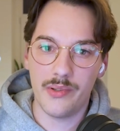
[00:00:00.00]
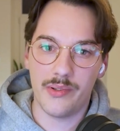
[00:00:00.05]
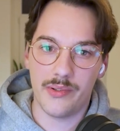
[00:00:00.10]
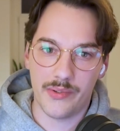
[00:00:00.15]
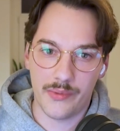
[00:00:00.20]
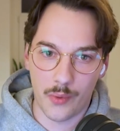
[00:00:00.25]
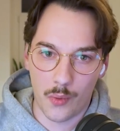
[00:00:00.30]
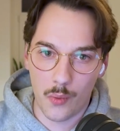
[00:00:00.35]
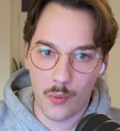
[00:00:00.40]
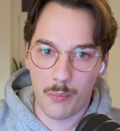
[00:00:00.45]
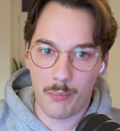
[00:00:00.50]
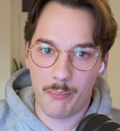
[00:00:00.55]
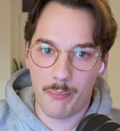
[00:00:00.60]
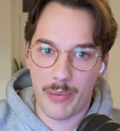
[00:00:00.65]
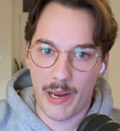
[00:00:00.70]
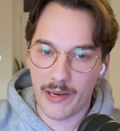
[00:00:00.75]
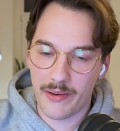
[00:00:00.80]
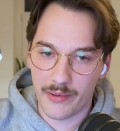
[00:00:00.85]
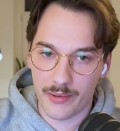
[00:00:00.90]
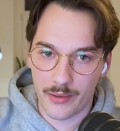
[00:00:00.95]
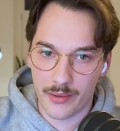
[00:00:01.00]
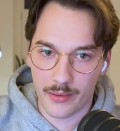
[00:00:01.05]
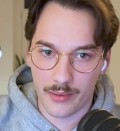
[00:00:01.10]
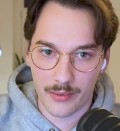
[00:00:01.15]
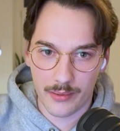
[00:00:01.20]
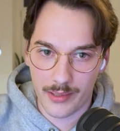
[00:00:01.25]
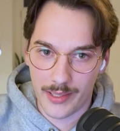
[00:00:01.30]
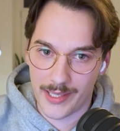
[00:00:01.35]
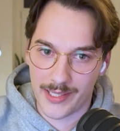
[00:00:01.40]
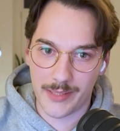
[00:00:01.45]
so better
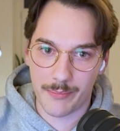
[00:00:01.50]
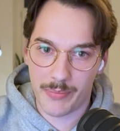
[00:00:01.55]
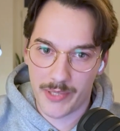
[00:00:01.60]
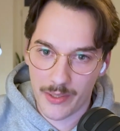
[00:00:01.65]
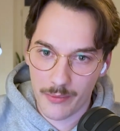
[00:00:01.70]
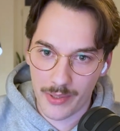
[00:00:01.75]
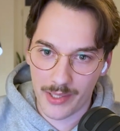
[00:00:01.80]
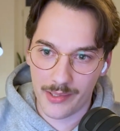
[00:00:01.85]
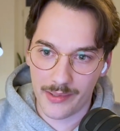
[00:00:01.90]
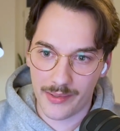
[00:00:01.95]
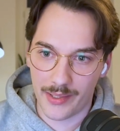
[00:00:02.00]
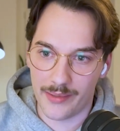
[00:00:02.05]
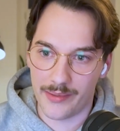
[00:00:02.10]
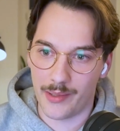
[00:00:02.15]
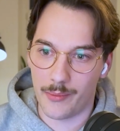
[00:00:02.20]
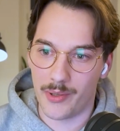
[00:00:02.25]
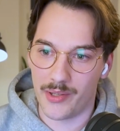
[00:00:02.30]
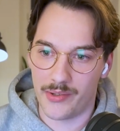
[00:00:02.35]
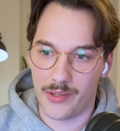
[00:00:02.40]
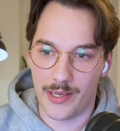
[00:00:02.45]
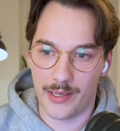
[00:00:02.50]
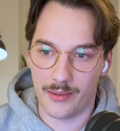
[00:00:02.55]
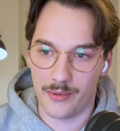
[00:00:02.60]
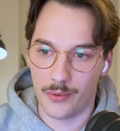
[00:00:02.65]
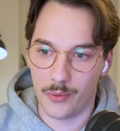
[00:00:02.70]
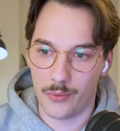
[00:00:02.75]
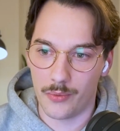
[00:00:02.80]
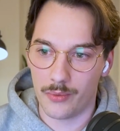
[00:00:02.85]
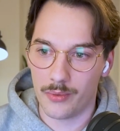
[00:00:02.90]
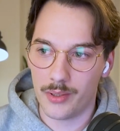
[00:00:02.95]
experience, and there was like
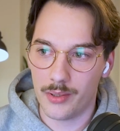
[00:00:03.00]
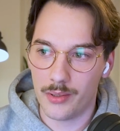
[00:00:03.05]
no